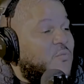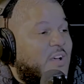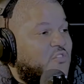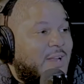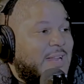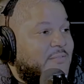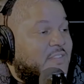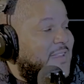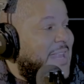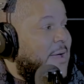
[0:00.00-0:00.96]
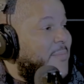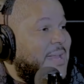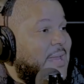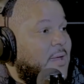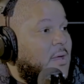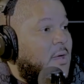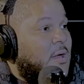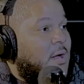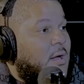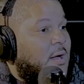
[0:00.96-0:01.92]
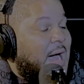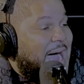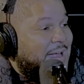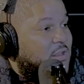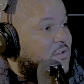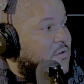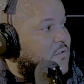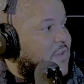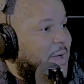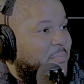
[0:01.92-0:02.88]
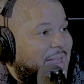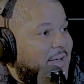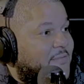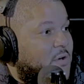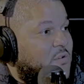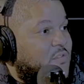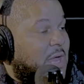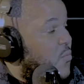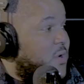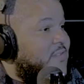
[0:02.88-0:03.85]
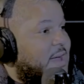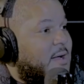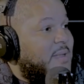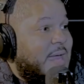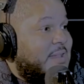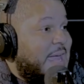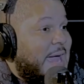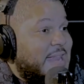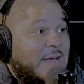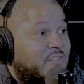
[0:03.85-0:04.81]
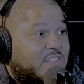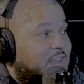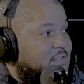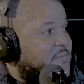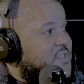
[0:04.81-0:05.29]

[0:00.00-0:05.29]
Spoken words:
restaurant had never seen that many islanders and black folks at one time. They had never seen some shit